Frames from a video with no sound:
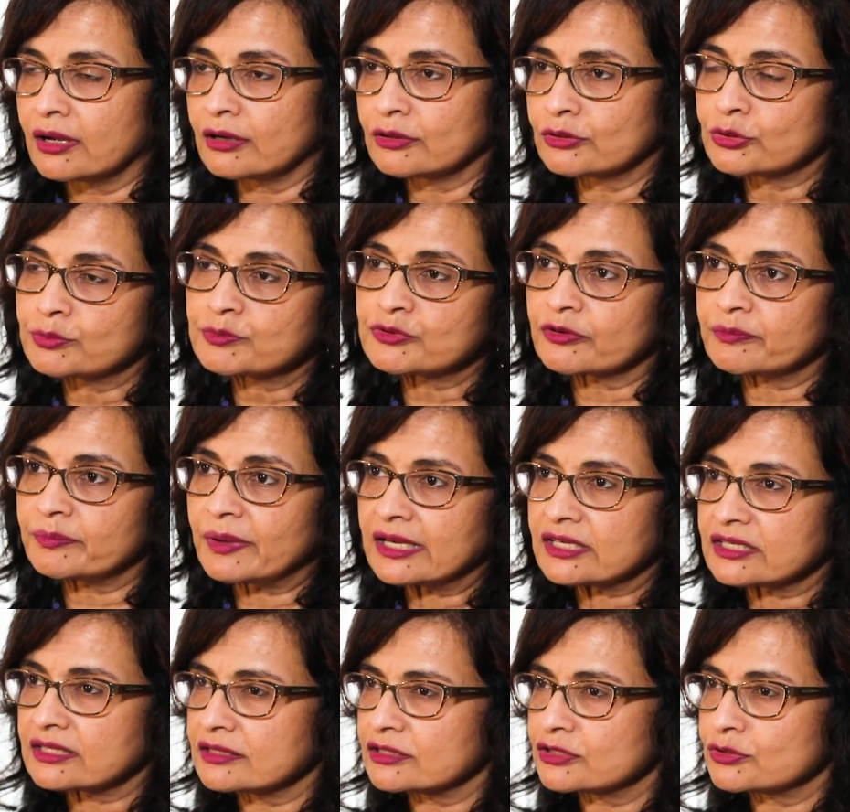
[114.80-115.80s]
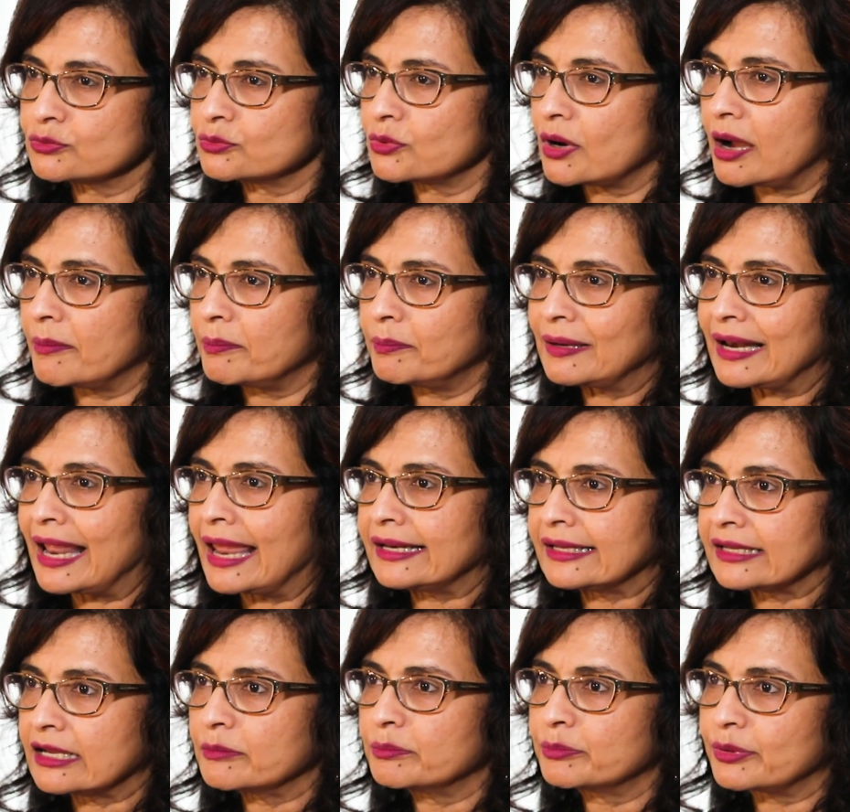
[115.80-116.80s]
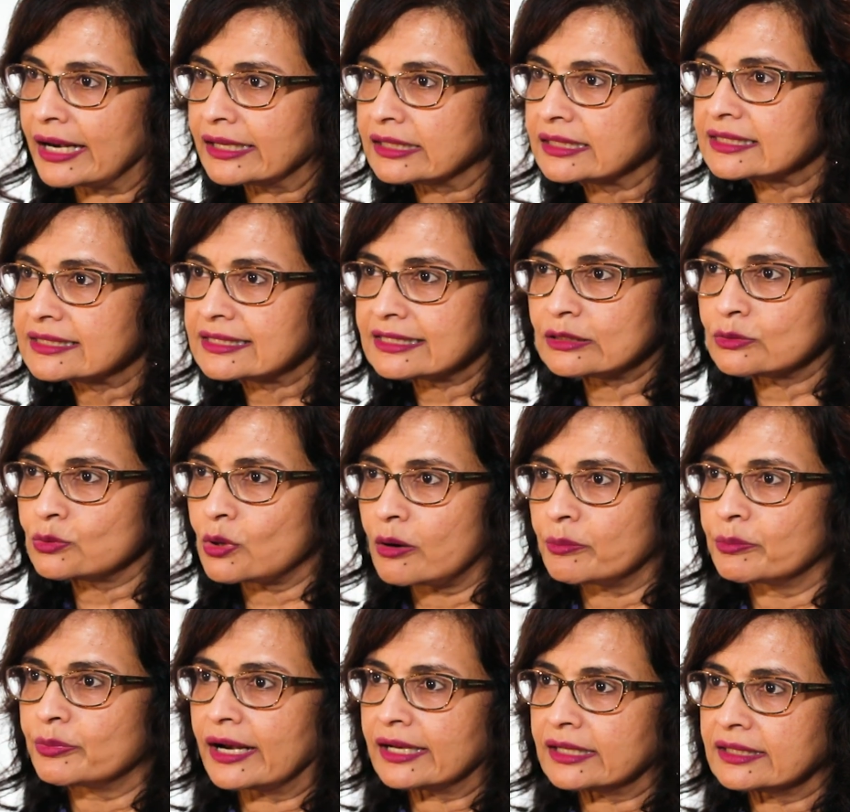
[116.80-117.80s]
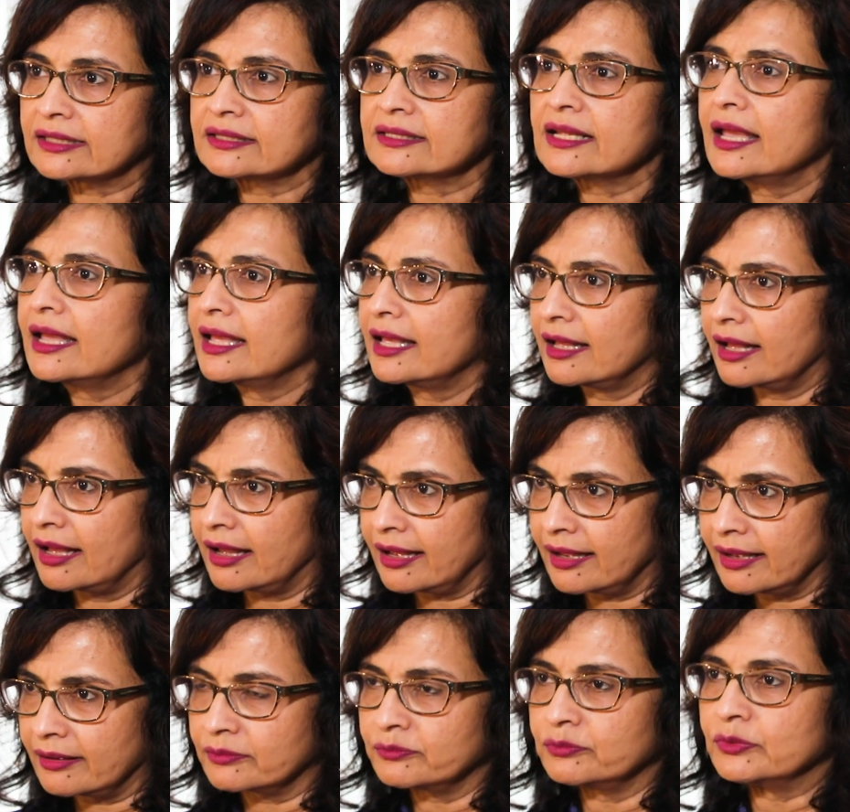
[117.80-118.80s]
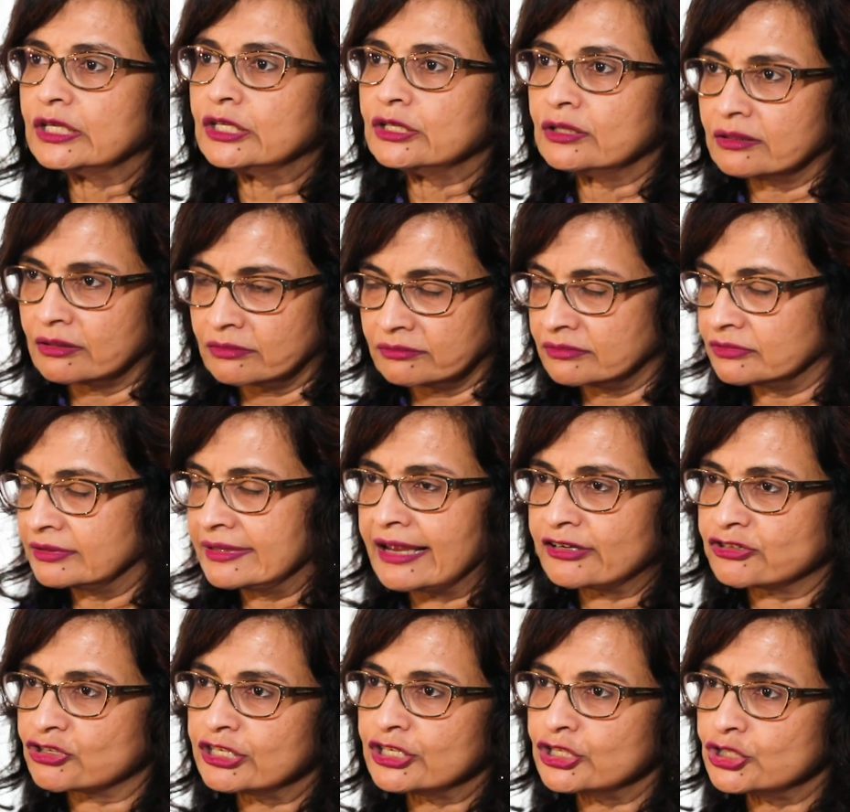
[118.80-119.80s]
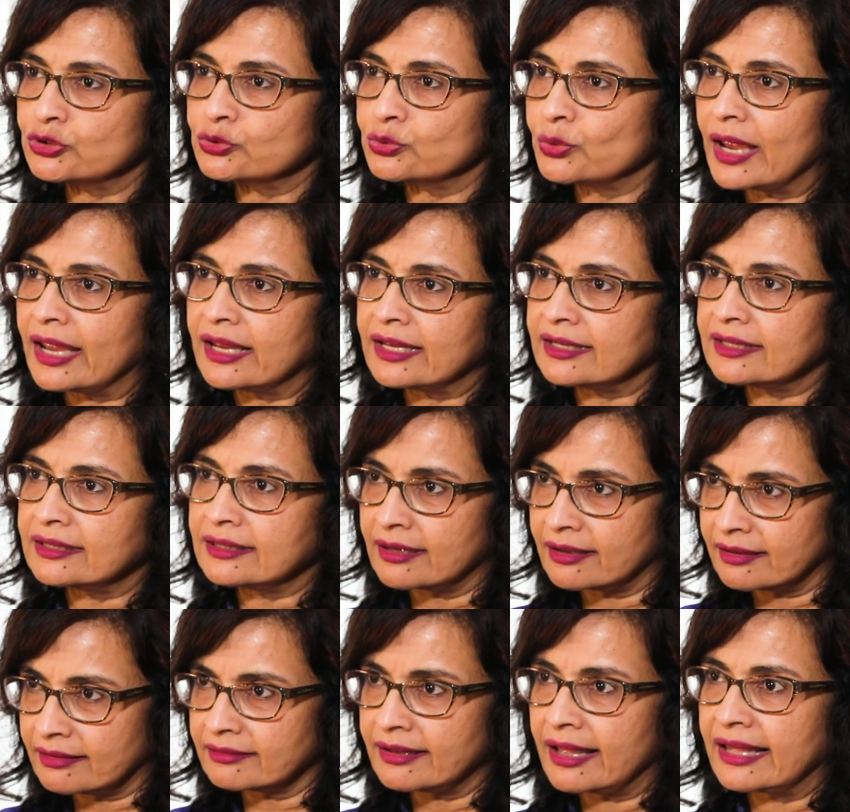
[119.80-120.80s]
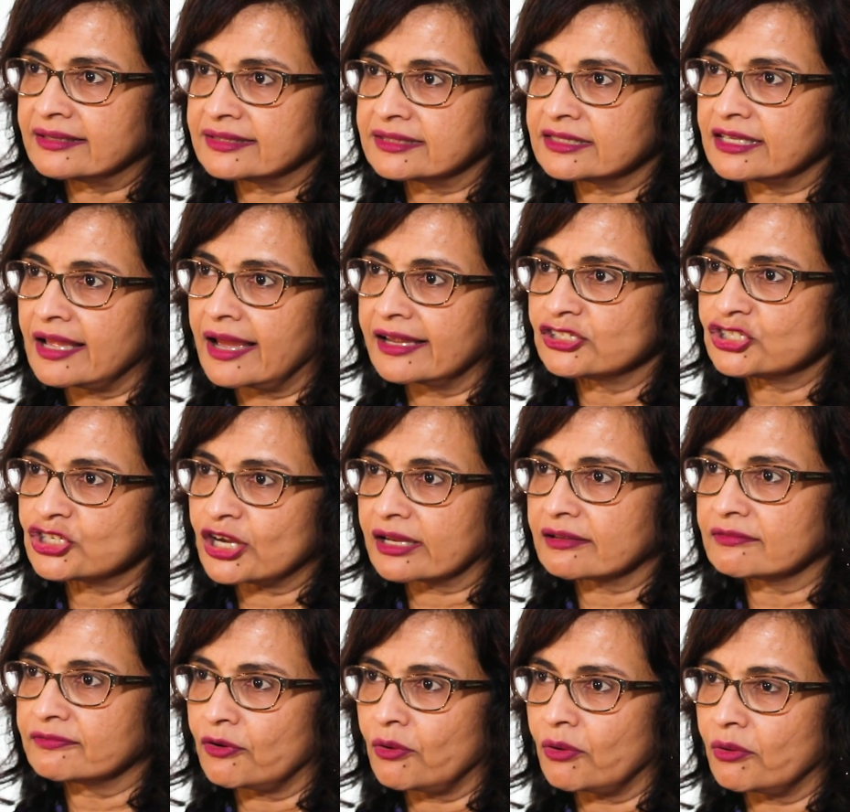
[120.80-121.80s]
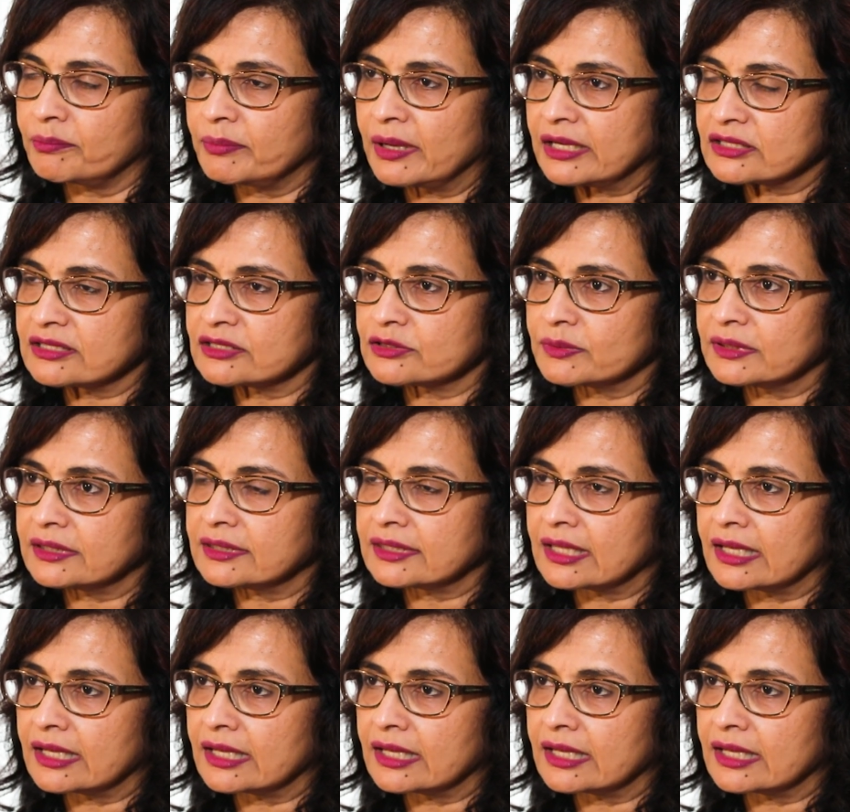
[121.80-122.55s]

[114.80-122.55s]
groups of patients who are planning a pregnancy, who are pregnant, we naturally do a STI check for patients with